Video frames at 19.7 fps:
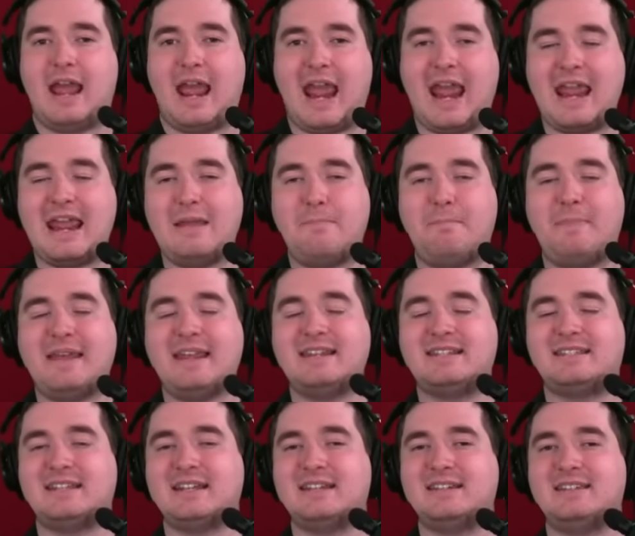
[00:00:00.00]
A, B,
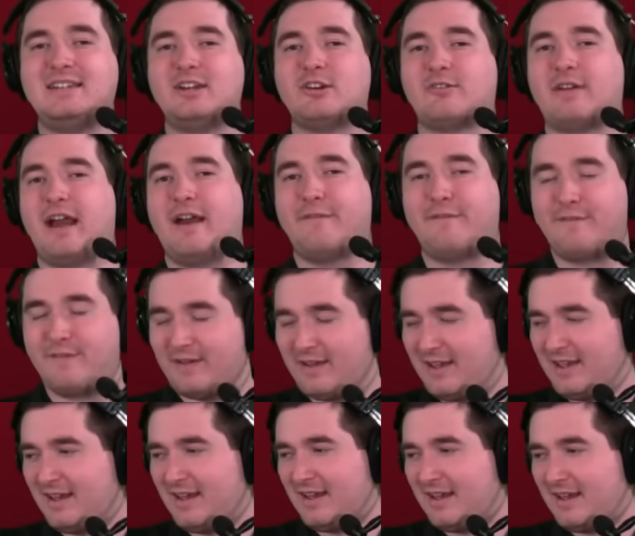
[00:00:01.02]
C, D, or F.
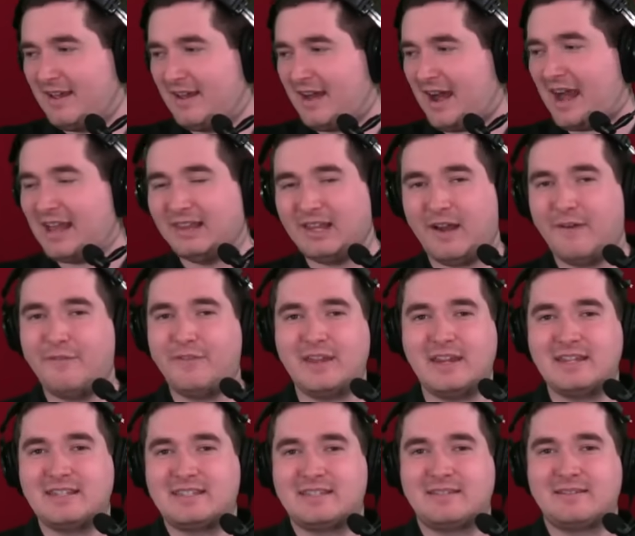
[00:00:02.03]
I love
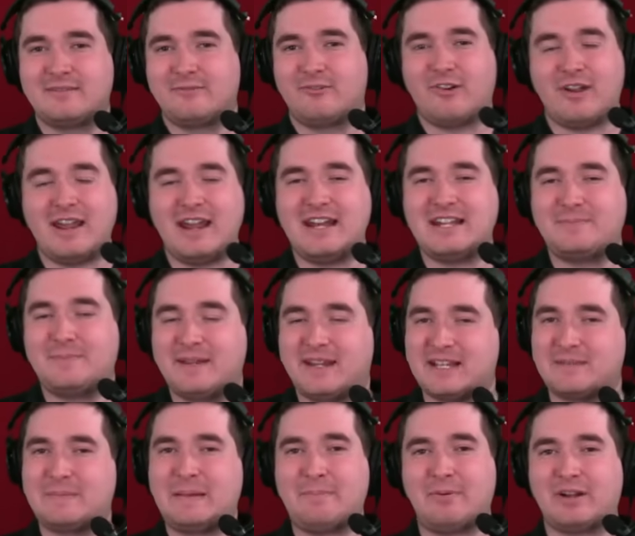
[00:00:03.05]
these grades
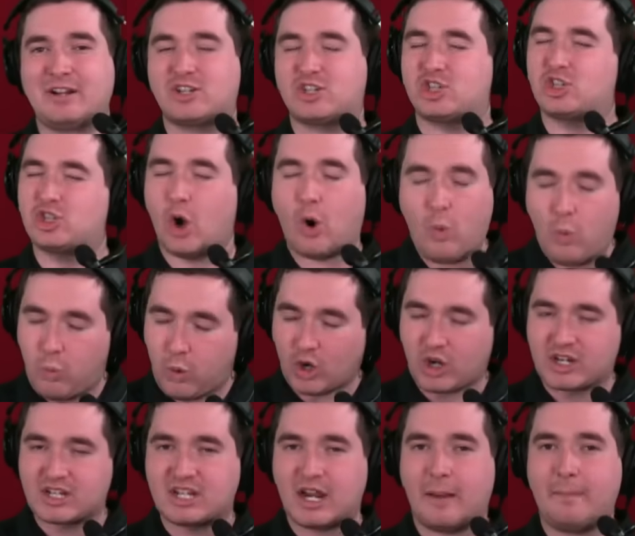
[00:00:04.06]
because people get so
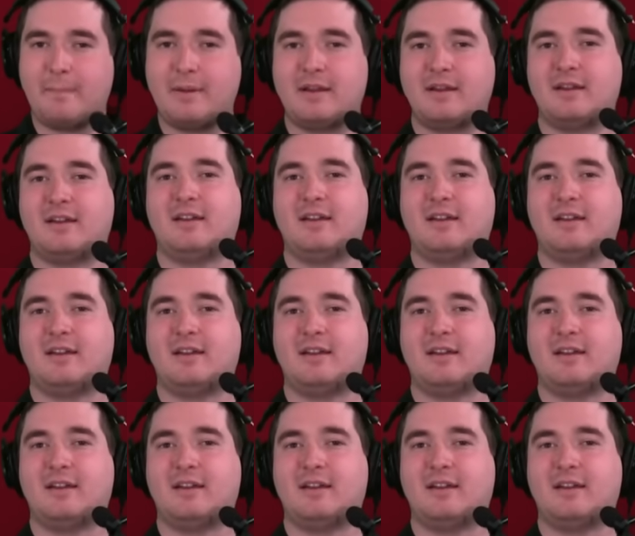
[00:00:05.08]
worked up.